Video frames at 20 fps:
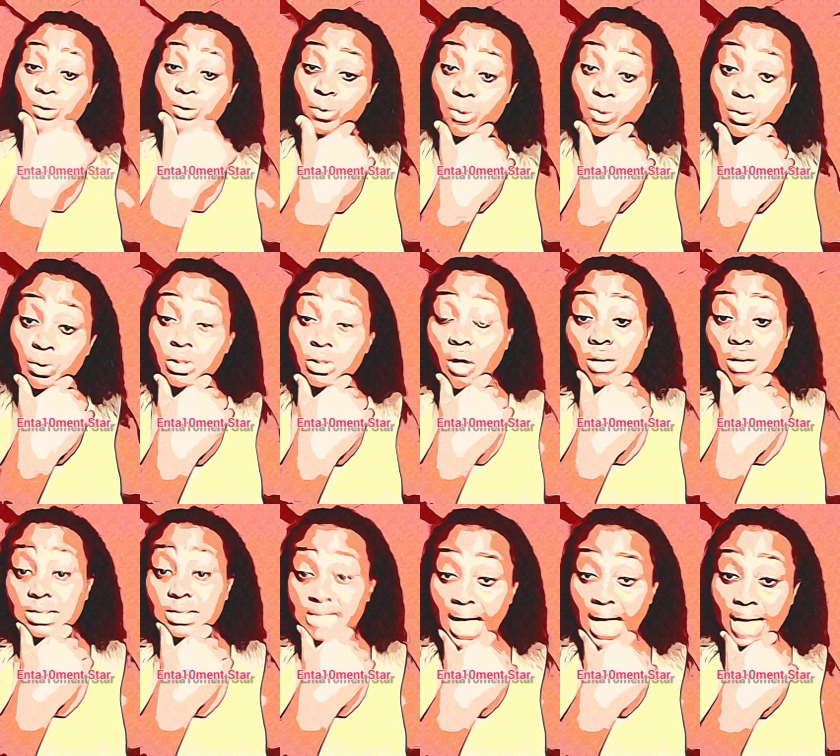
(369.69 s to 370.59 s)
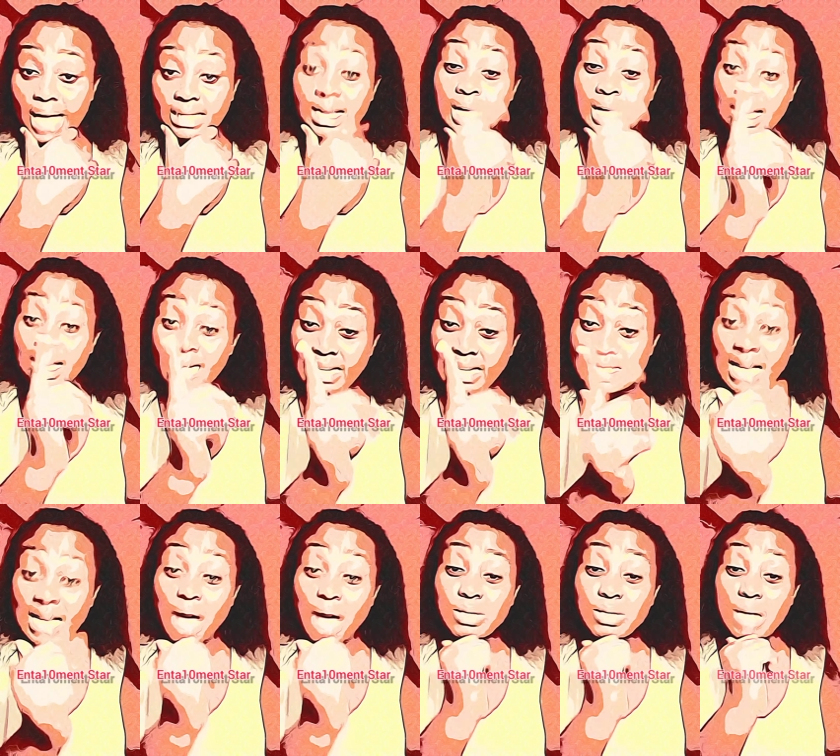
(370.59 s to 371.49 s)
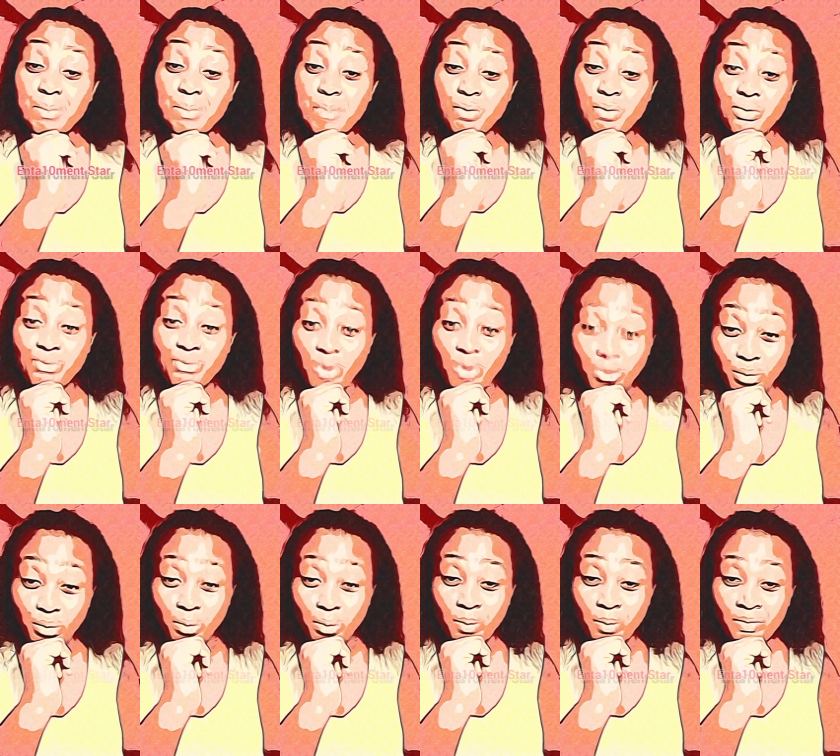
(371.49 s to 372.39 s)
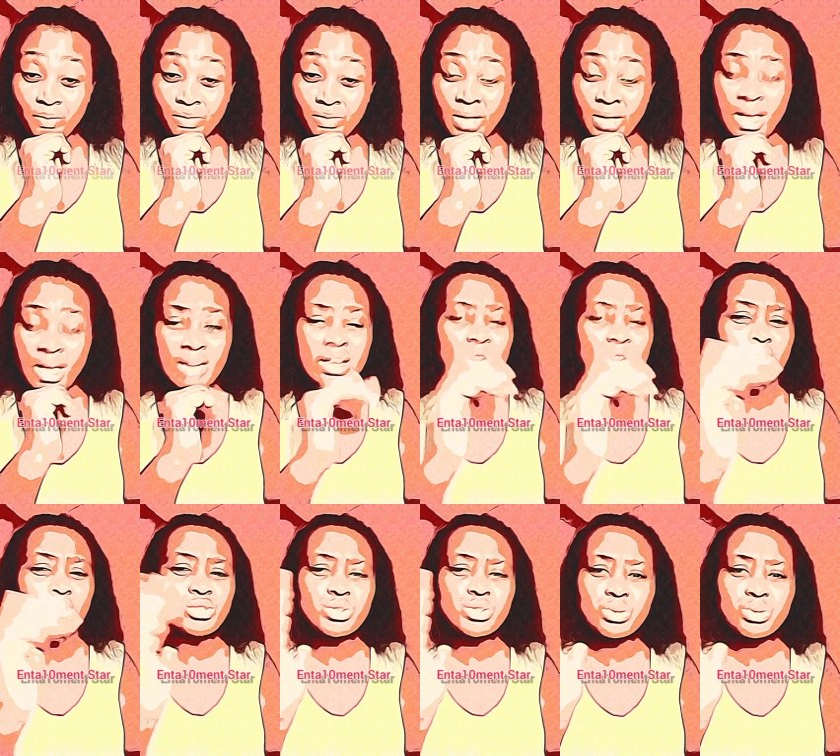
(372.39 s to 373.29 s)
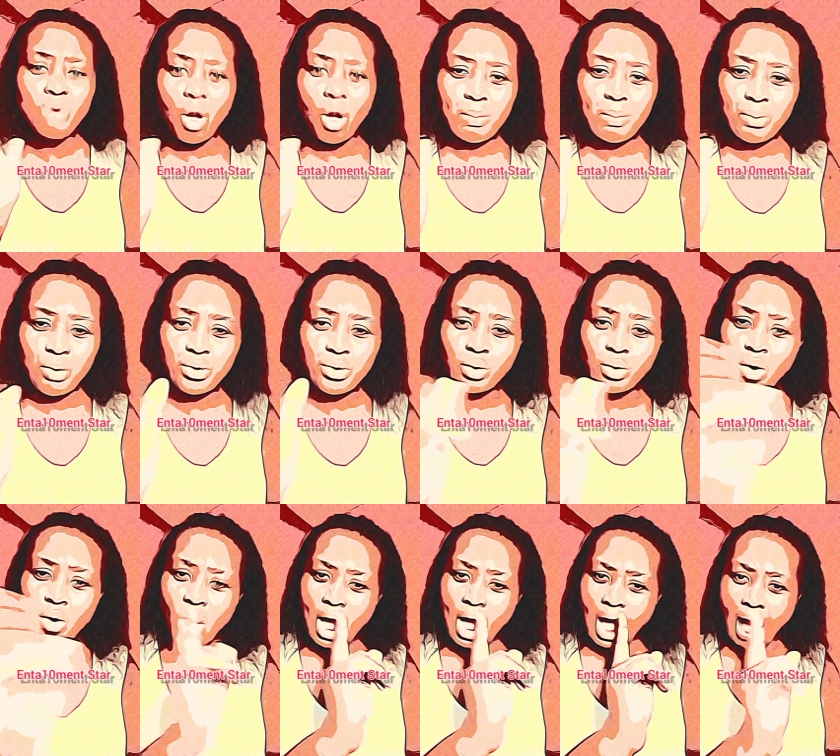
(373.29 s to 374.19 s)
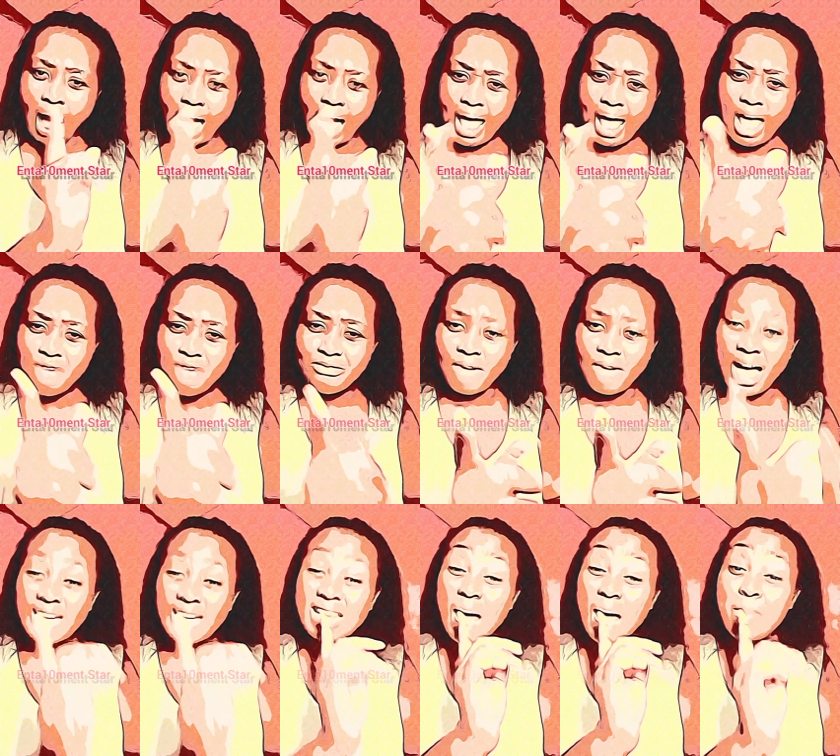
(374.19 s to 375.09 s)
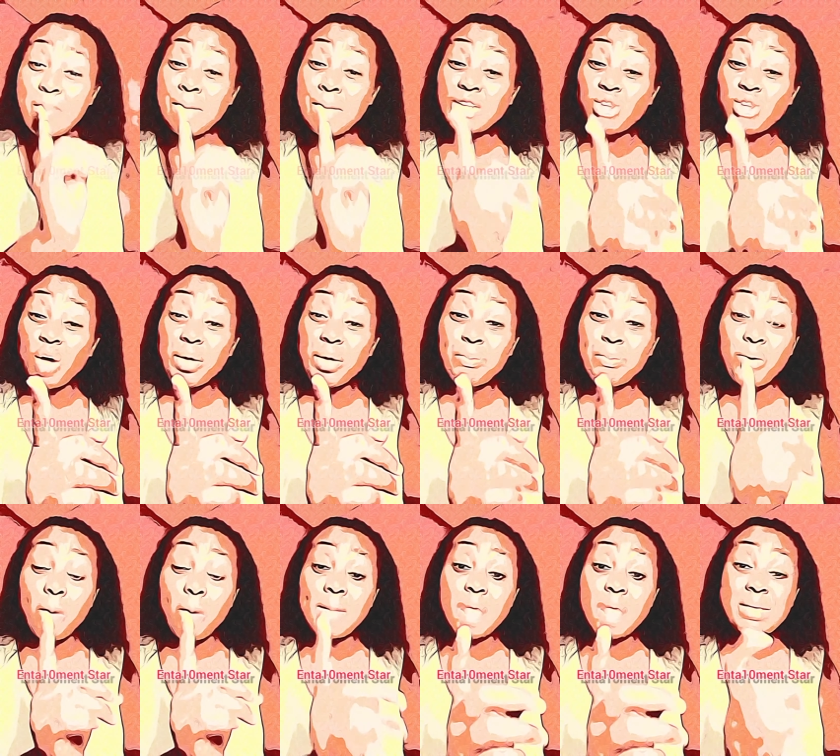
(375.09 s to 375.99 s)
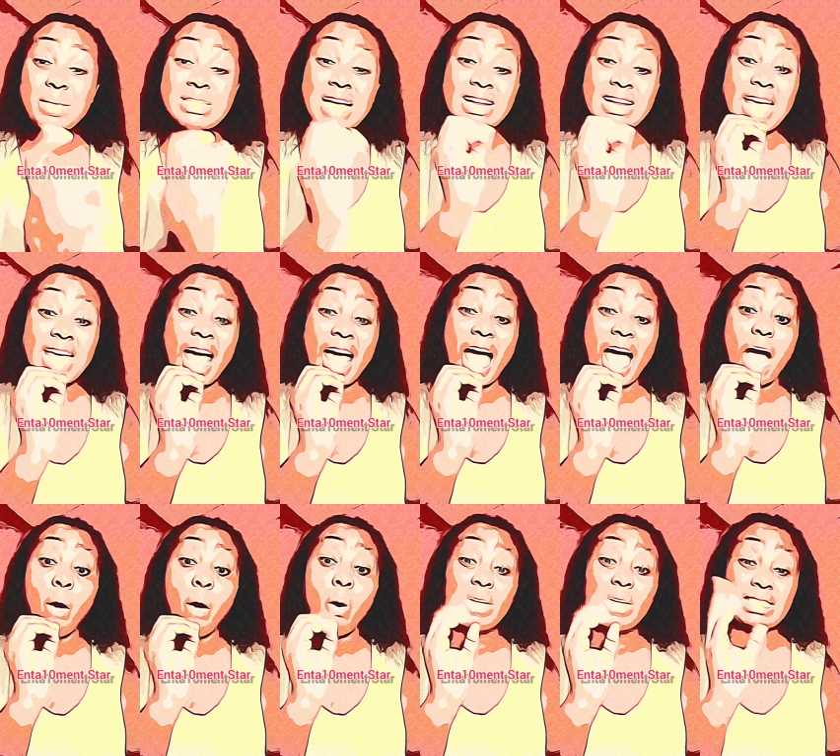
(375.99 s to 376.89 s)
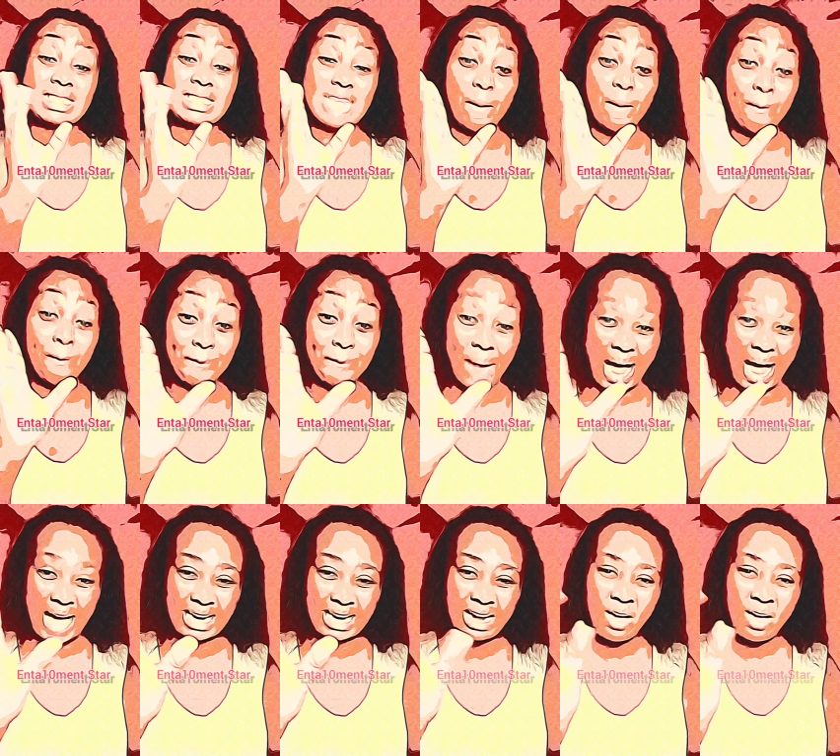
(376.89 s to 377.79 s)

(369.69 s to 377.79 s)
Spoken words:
Who does that? That is Hausa people for you. They don't trouble you. However, their major problem is that they are hot temper.